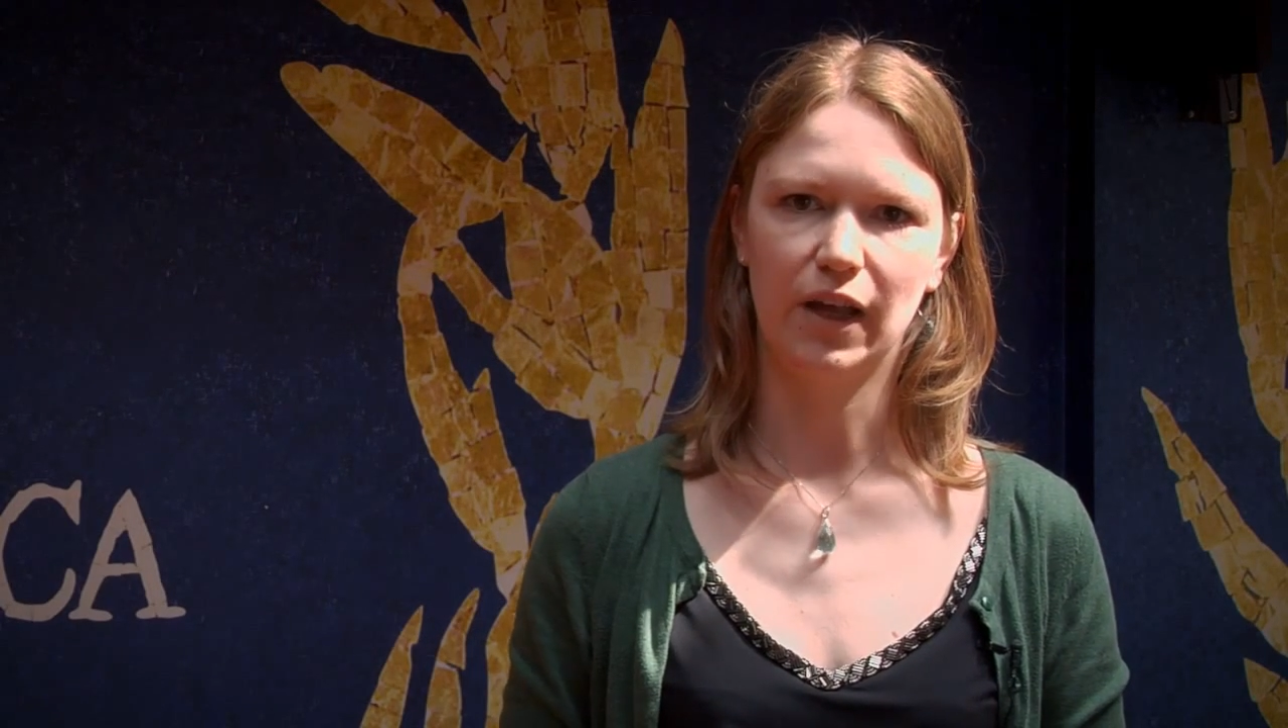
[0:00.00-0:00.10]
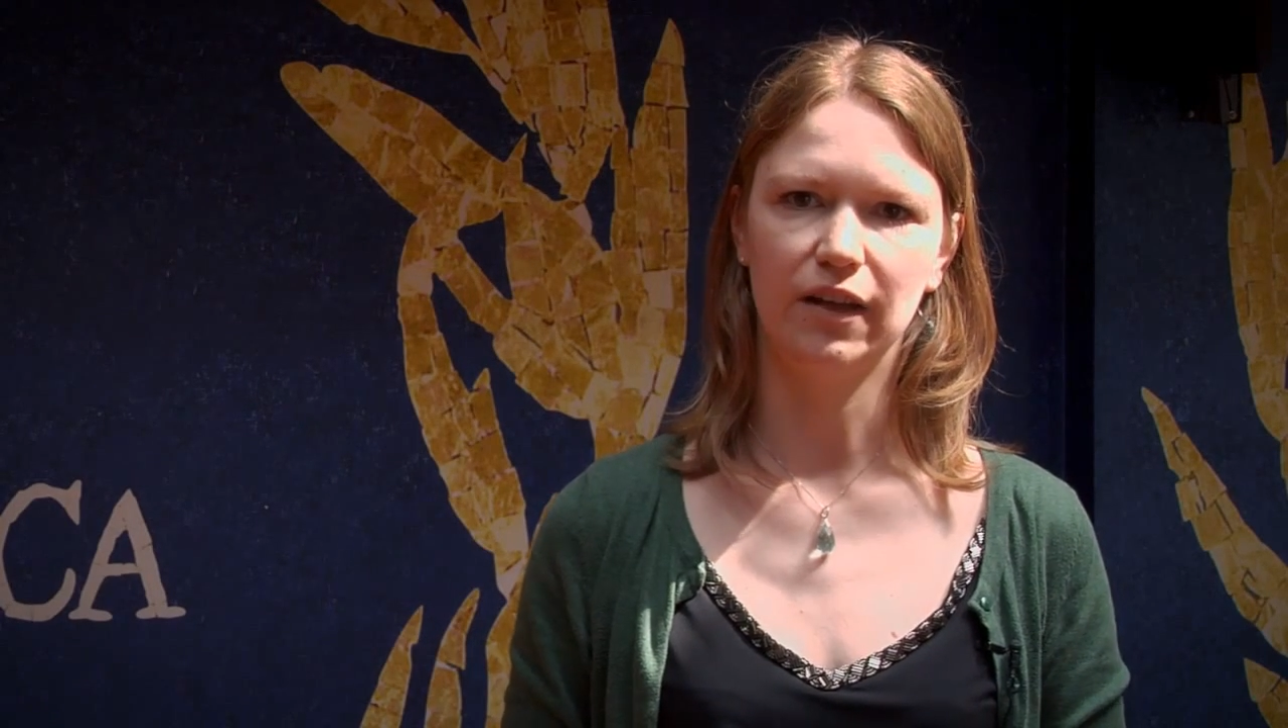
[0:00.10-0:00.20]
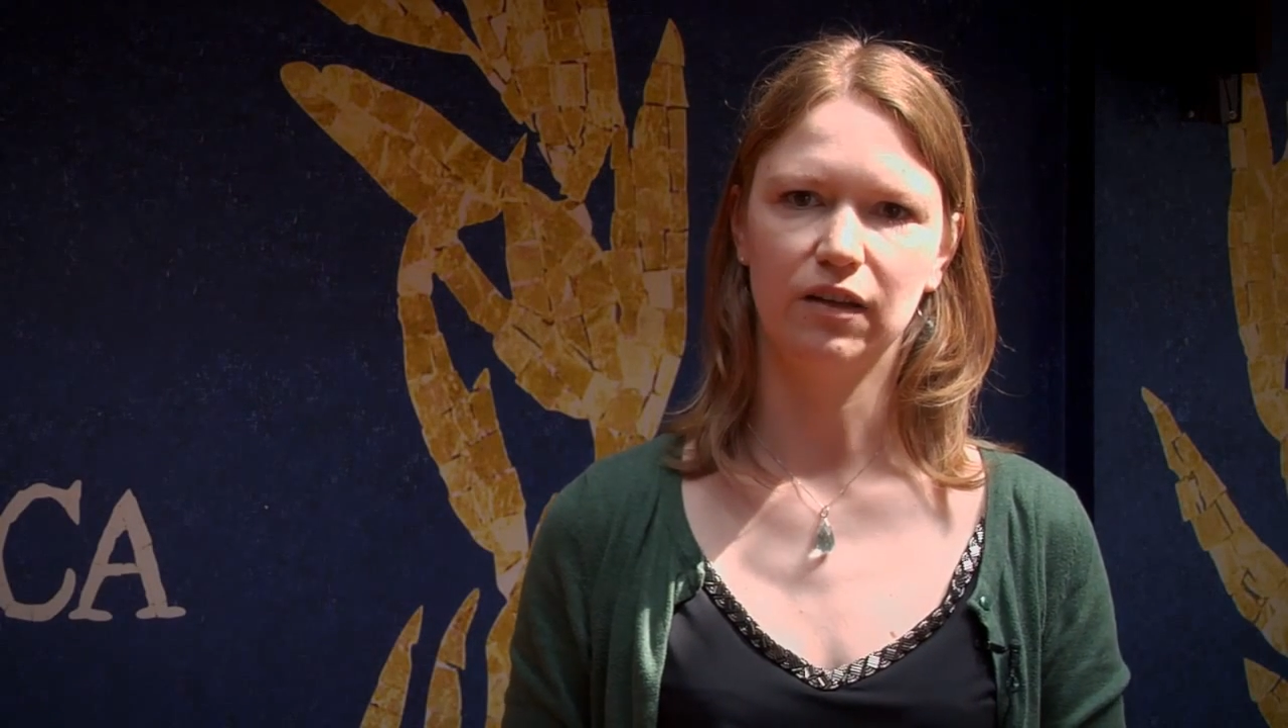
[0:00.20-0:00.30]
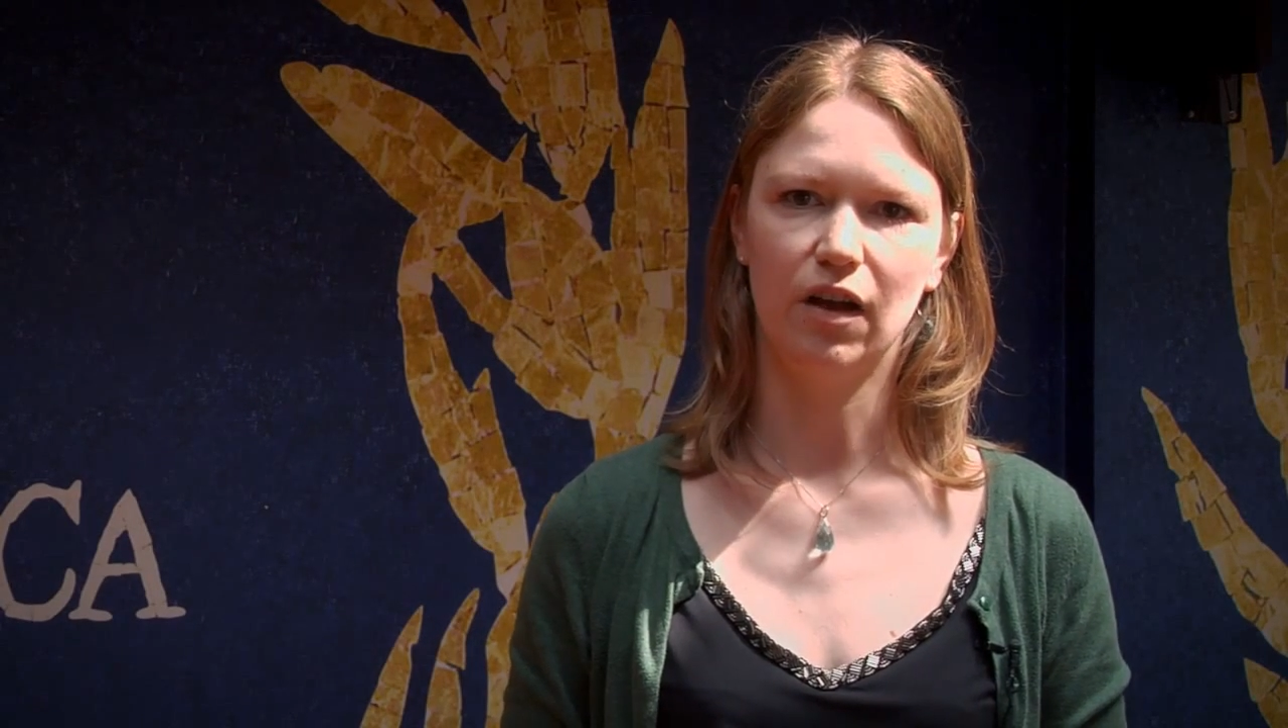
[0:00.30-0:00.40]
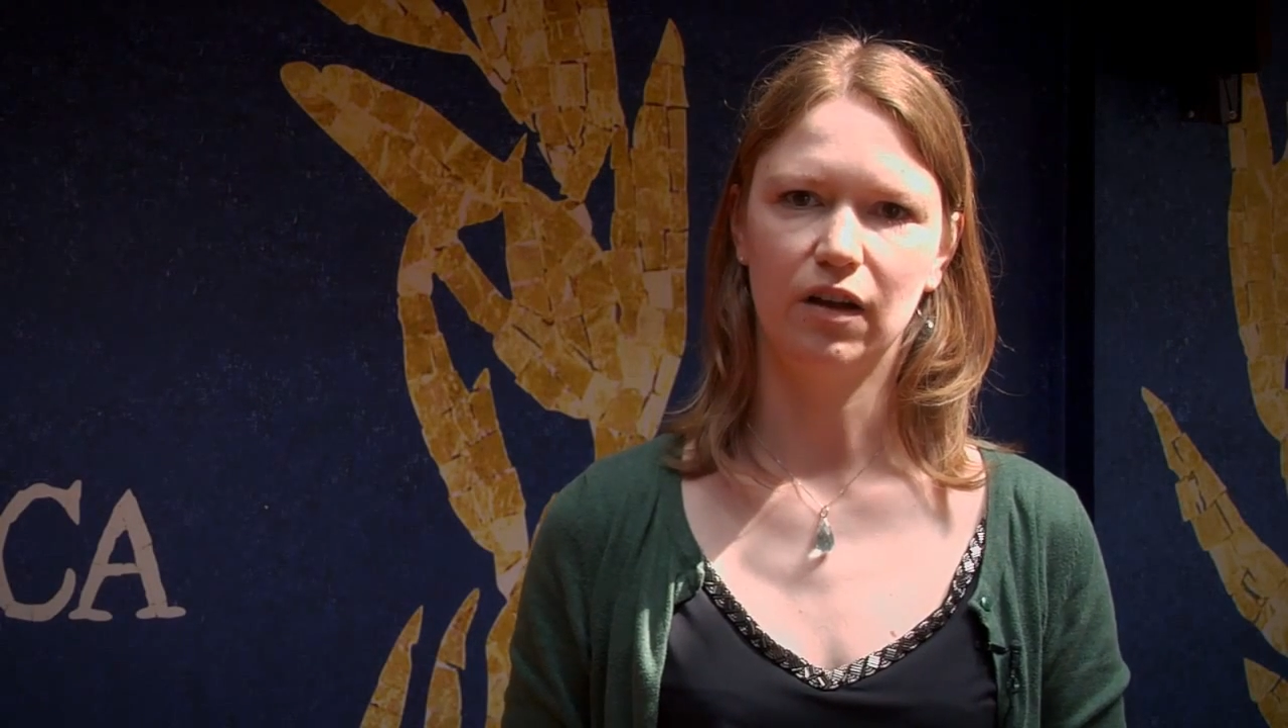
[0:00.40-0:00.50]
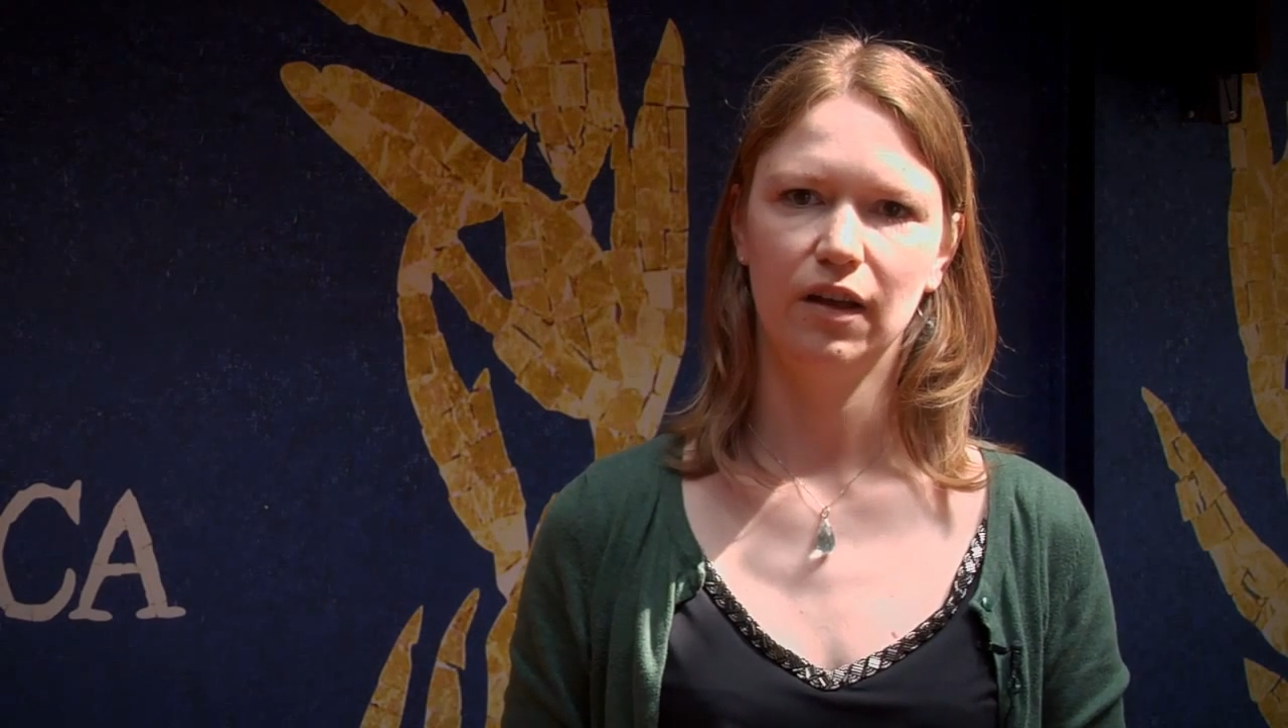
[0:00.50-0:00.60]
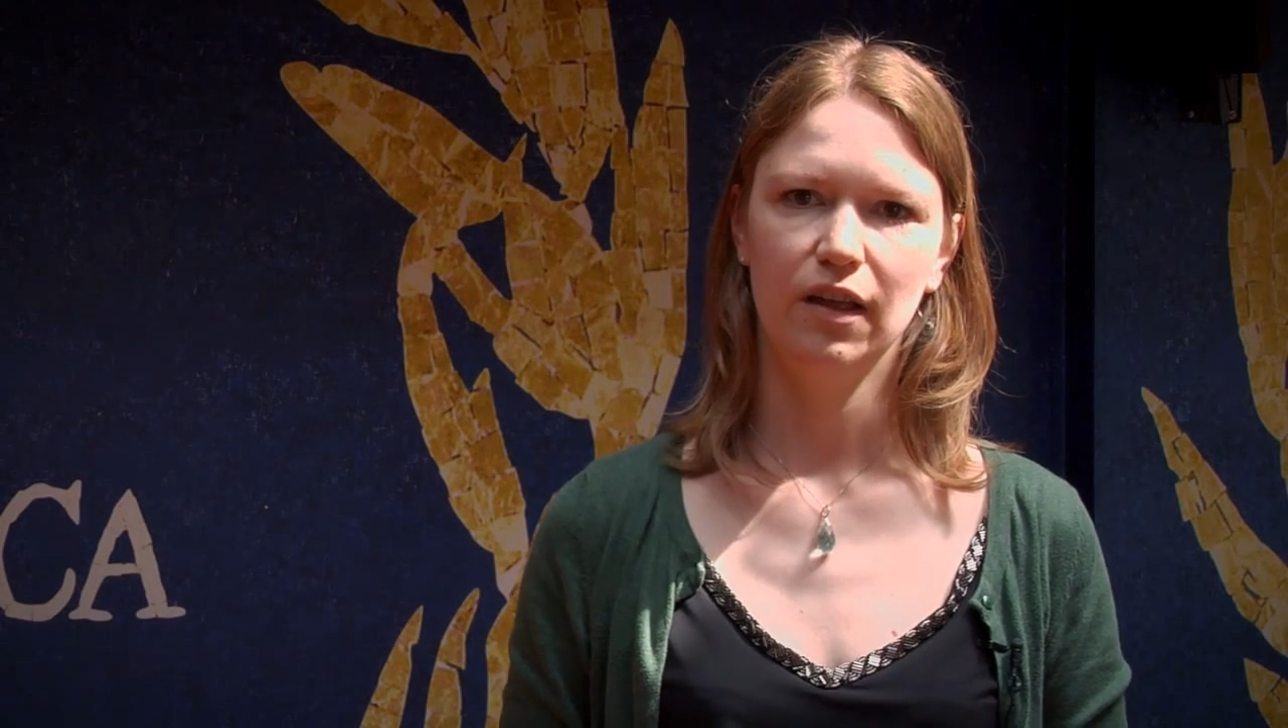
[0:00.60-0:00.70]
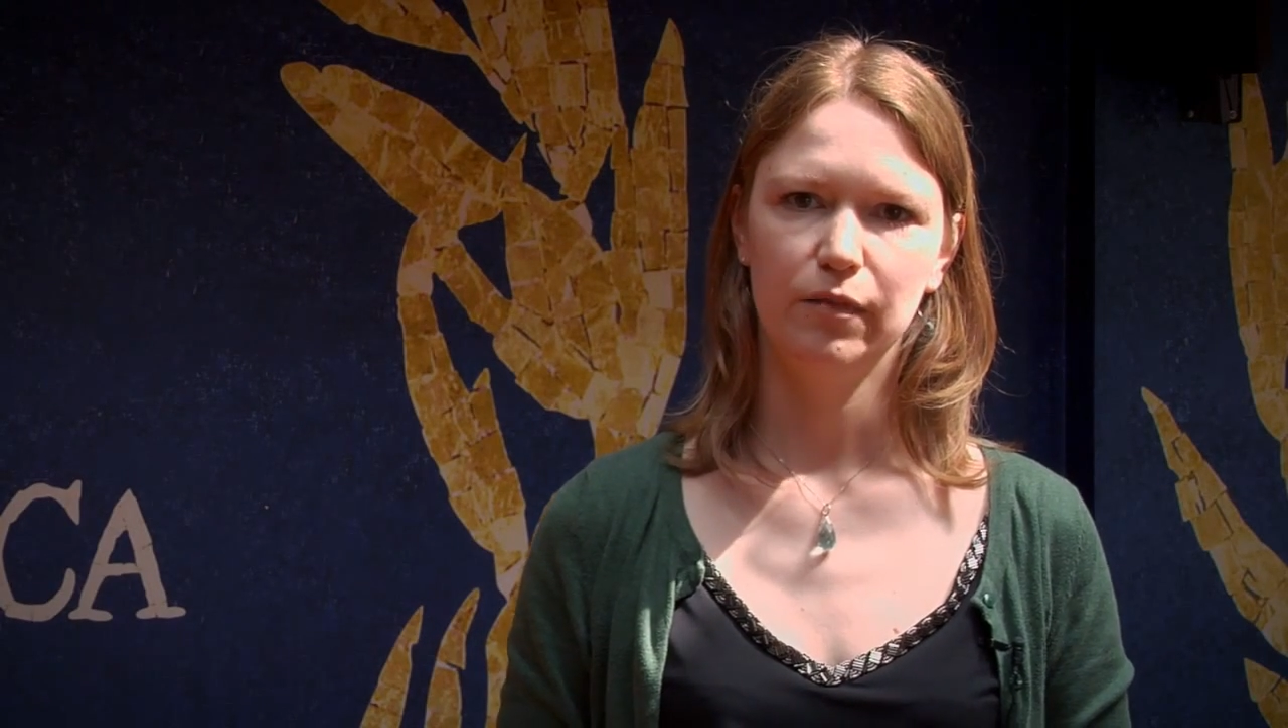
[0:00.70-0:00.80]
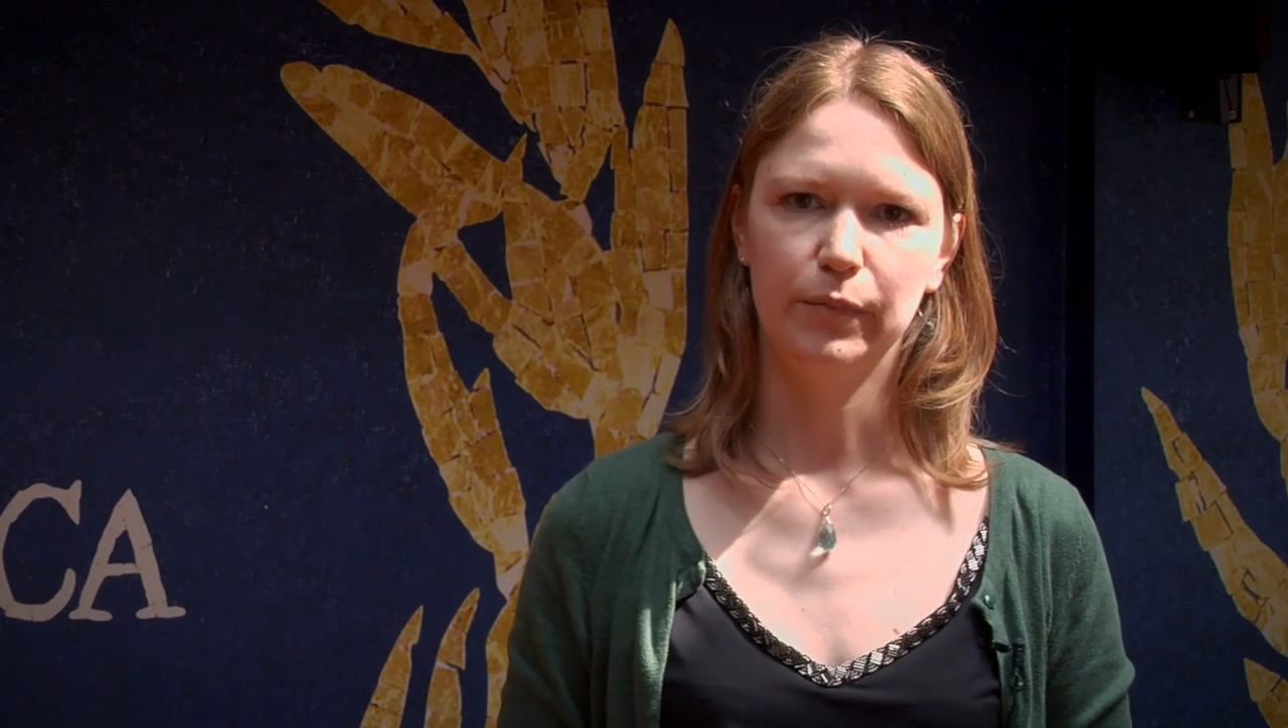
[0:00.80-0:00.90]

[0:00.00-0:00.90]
dialogue